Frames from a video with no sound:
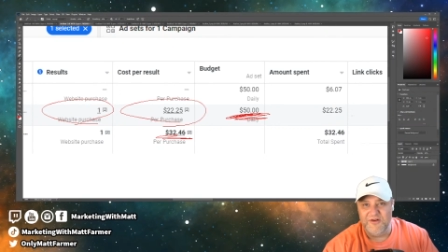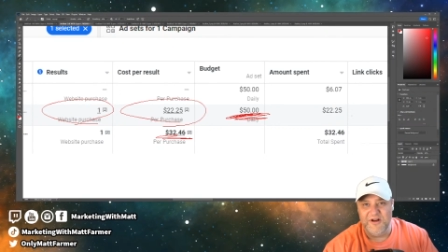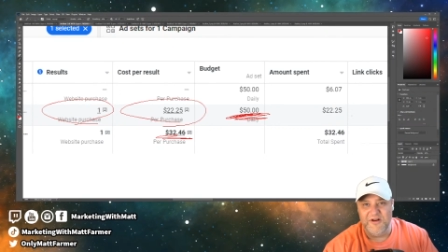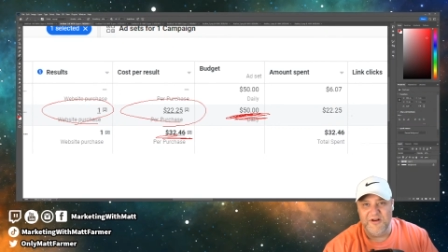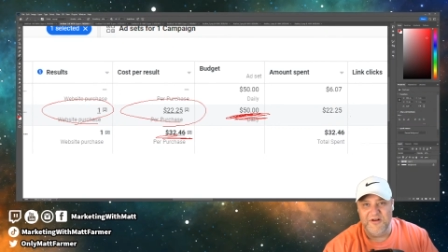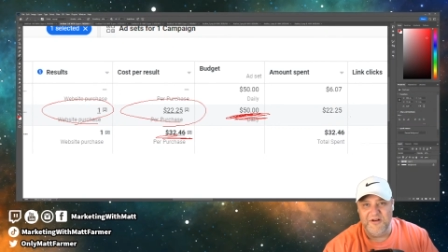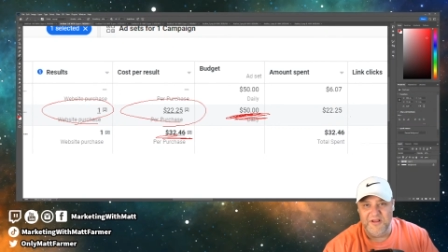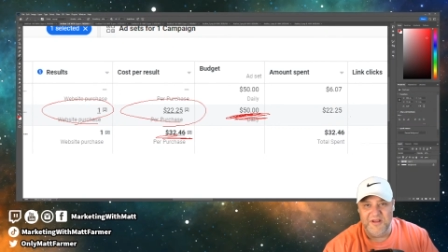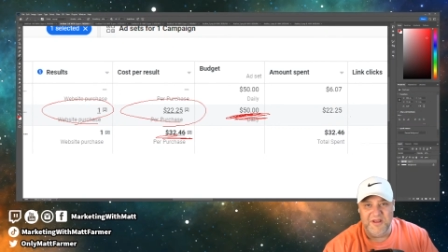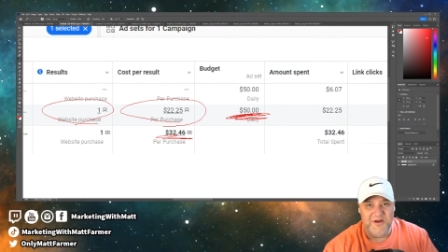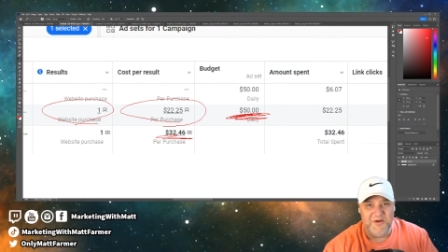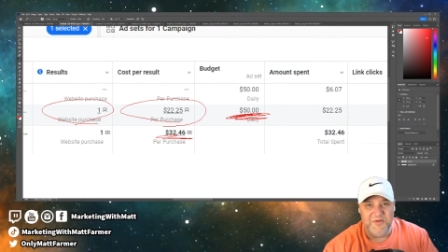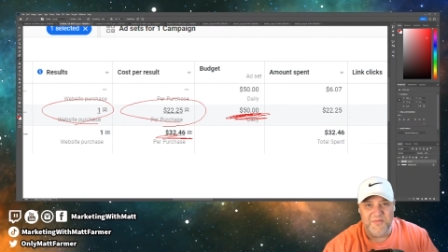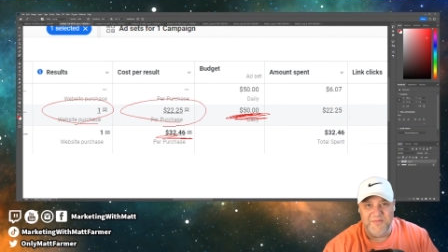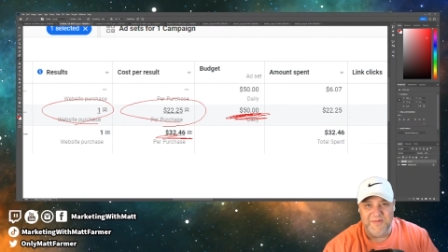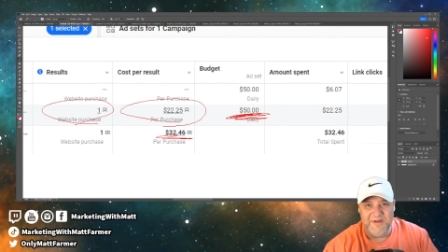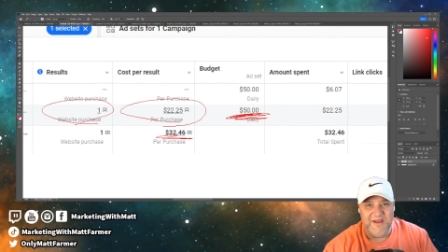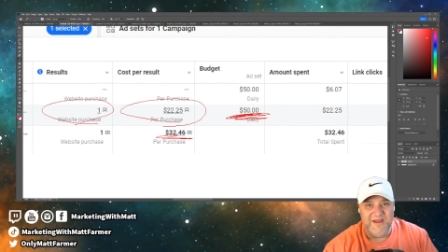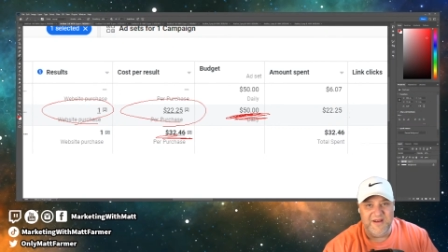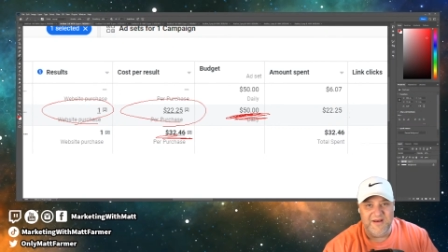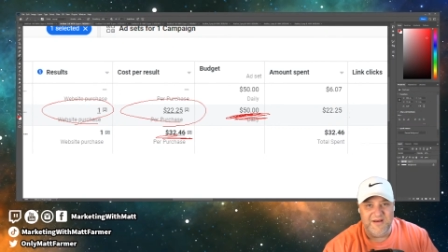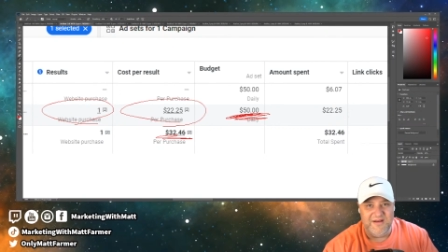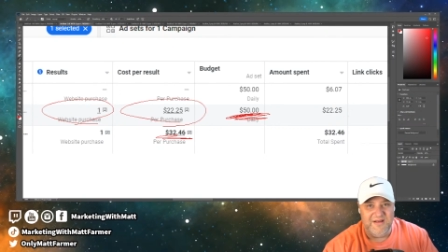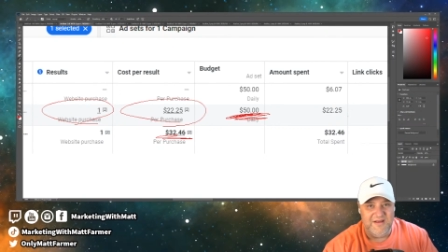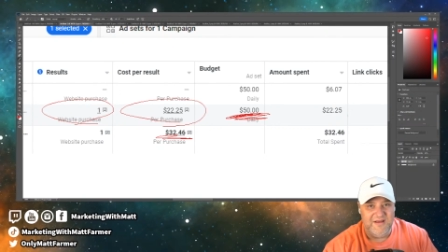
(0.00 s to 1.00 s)
out a little
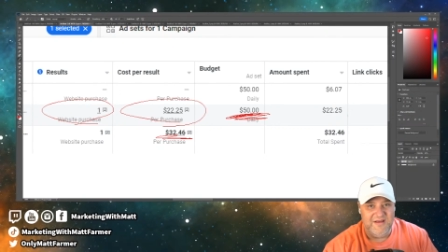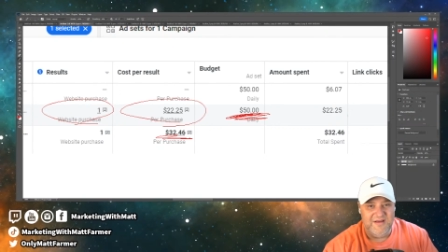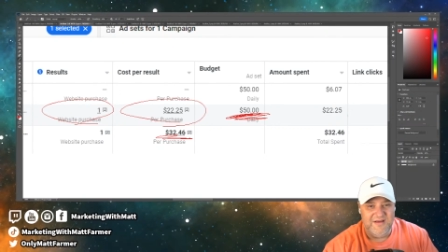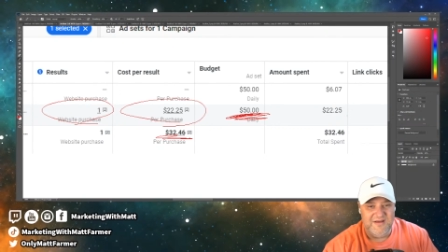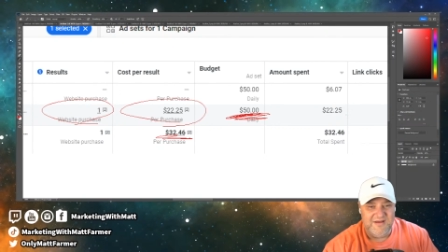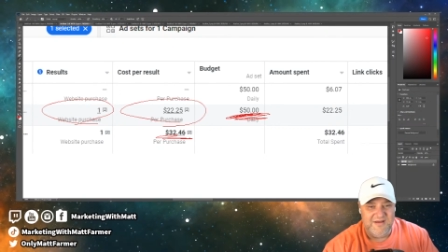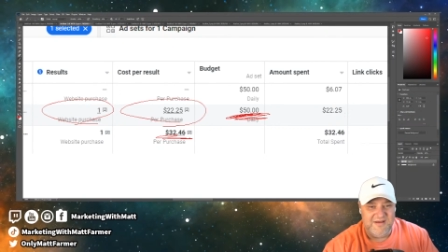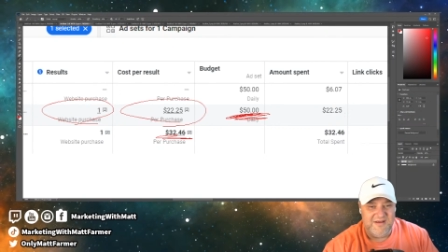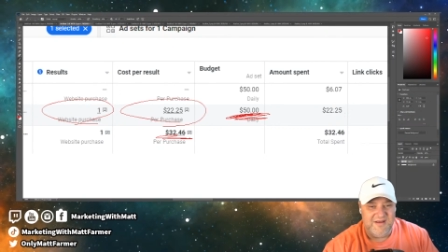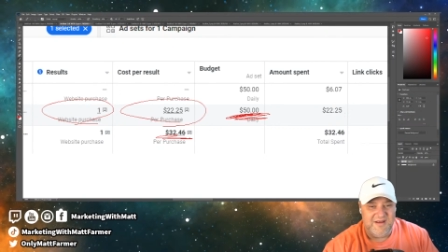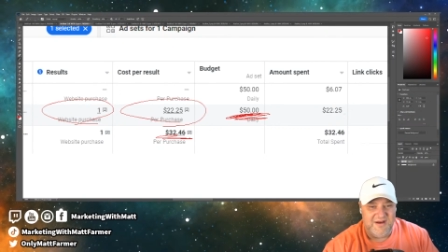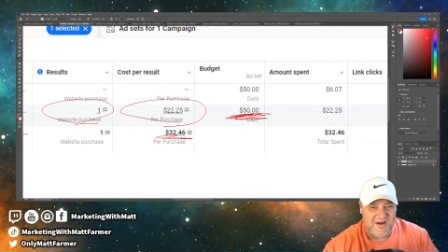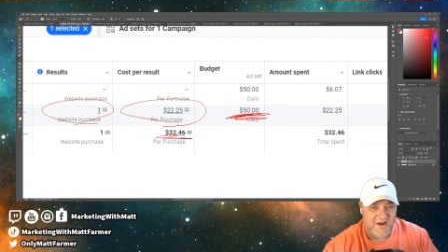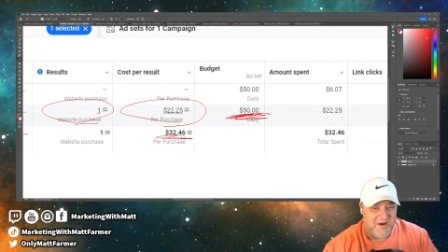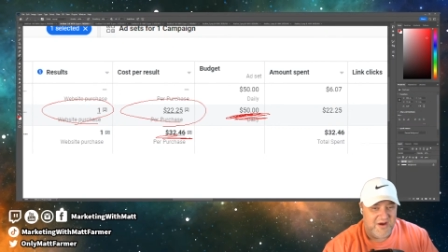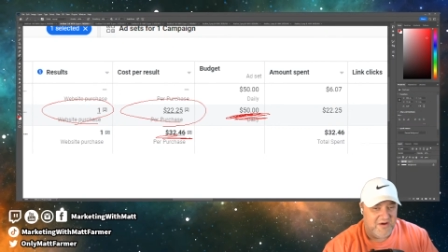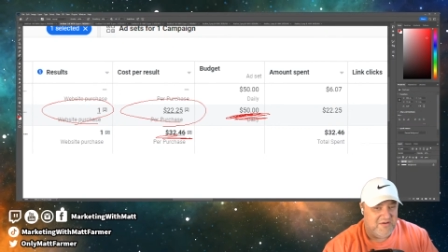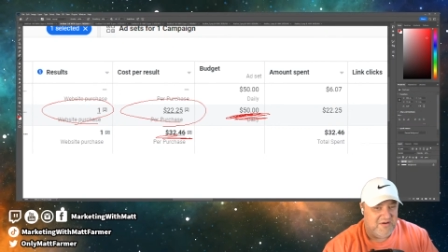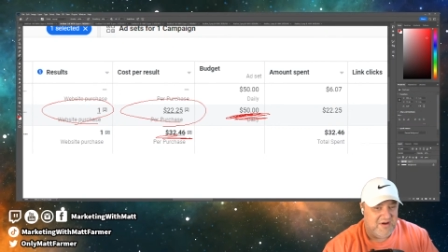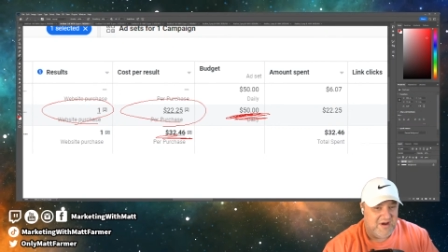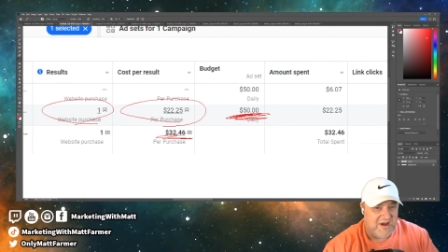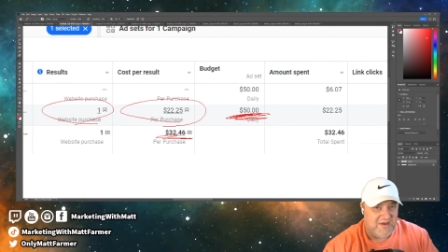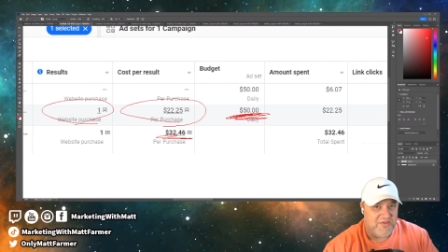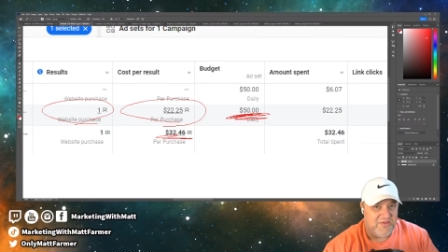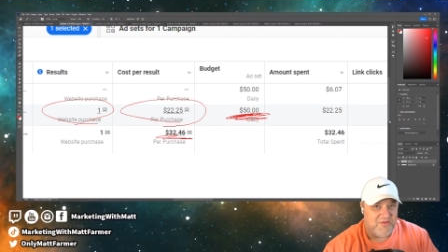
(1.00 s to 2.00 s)
bit, you know,
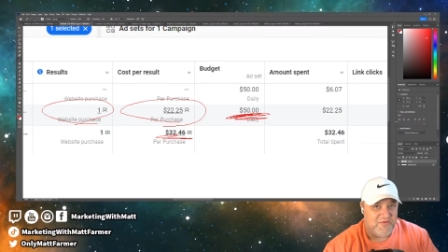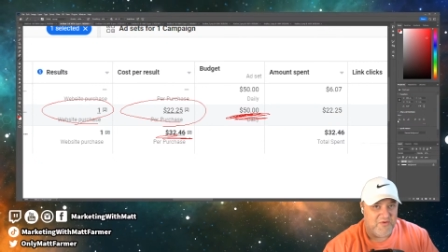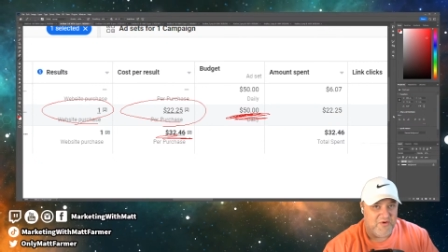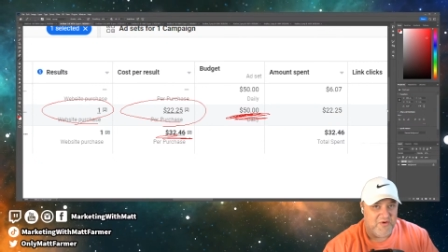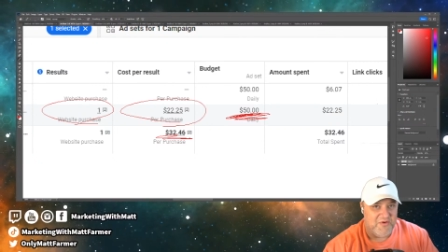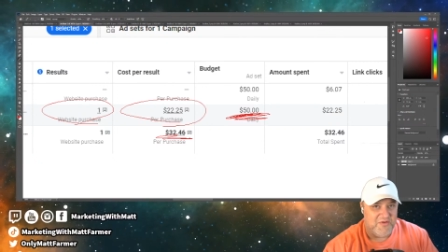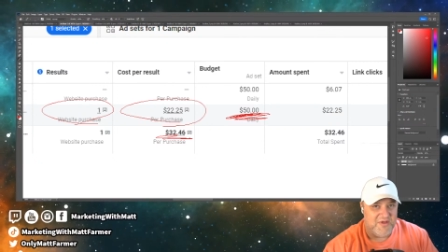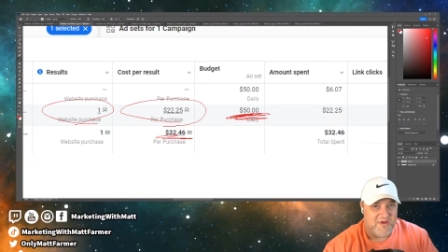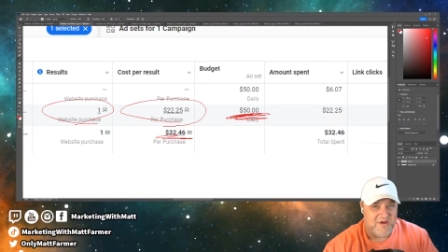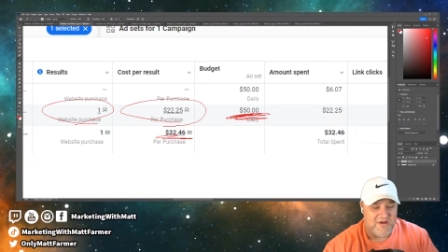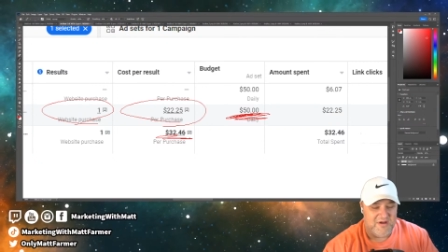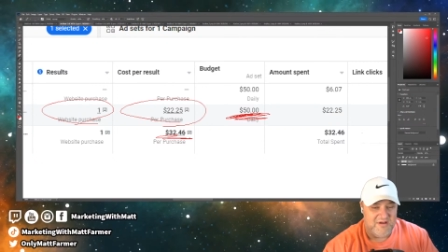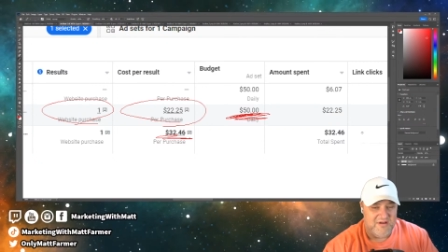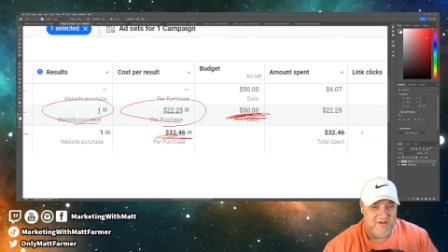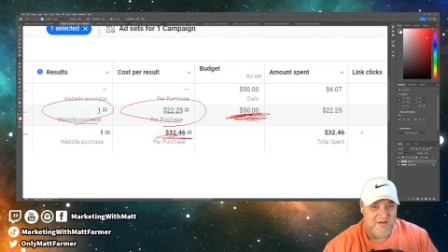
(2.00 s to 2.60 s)
I throw the